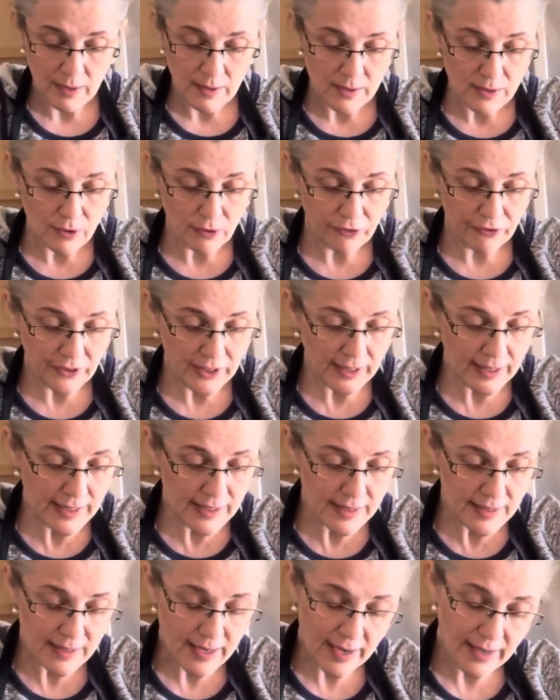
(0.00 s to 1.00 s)
So Philly
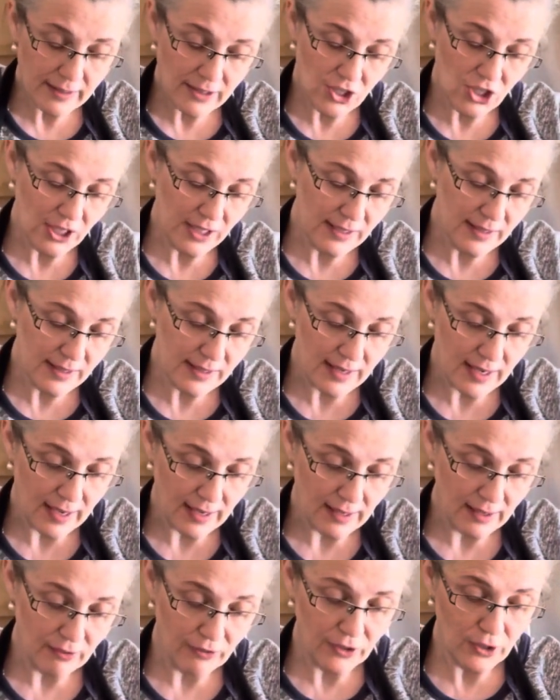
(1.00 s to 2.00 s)
style
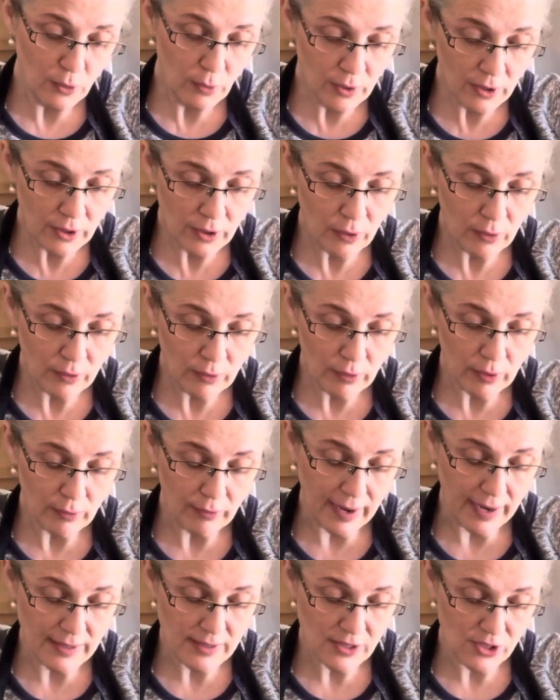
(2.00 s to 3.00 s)
cheesesteak, if you were to go to a
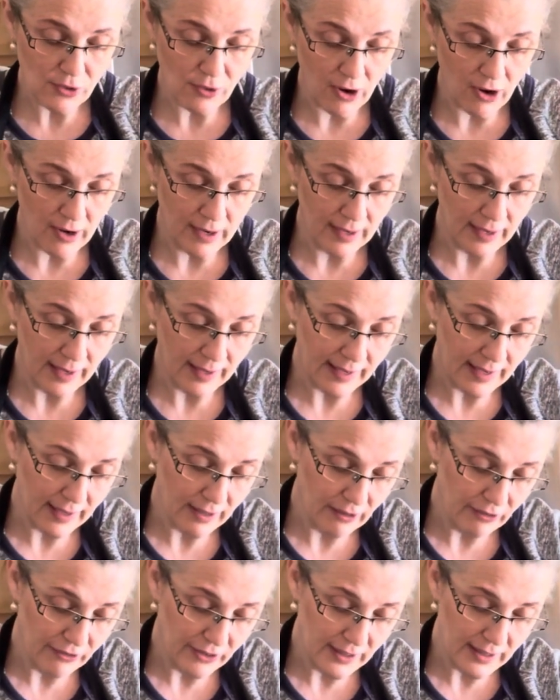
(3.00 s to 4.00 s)
restaurant and get
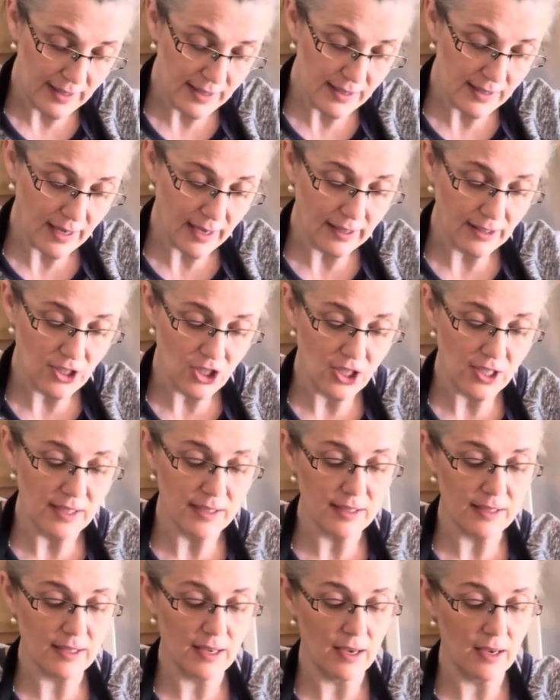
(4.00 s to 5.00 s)
a Philly style
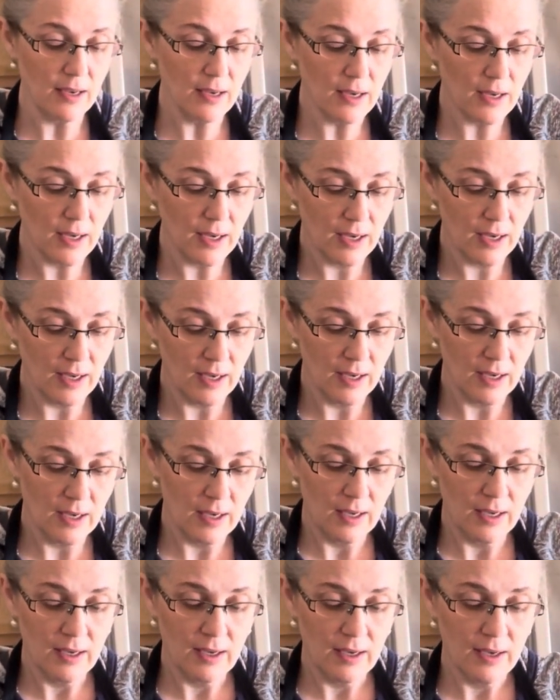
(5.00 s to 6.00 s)
cheesesteak,
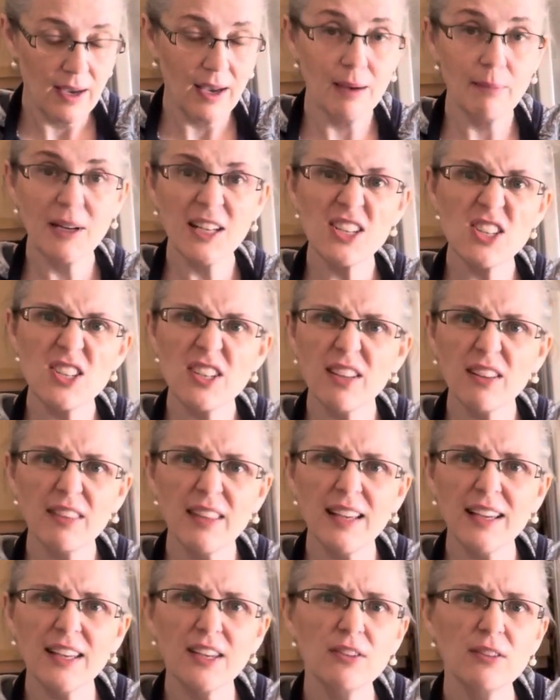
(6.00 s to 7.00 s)
how much do you
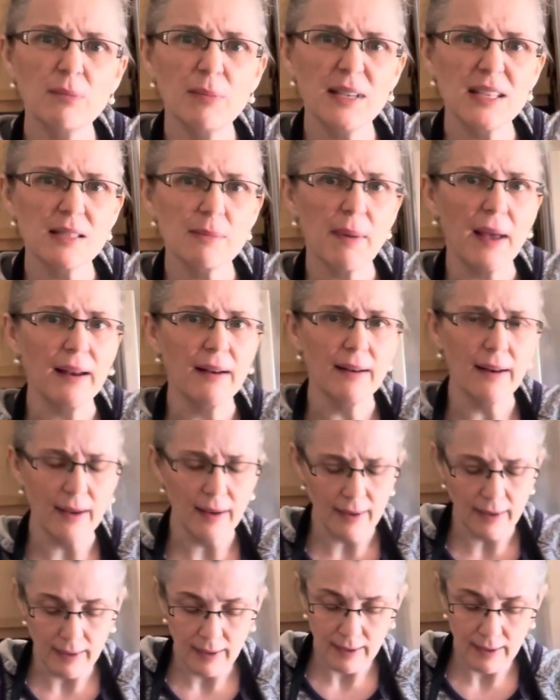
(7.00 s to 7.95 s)
think you'd be spending?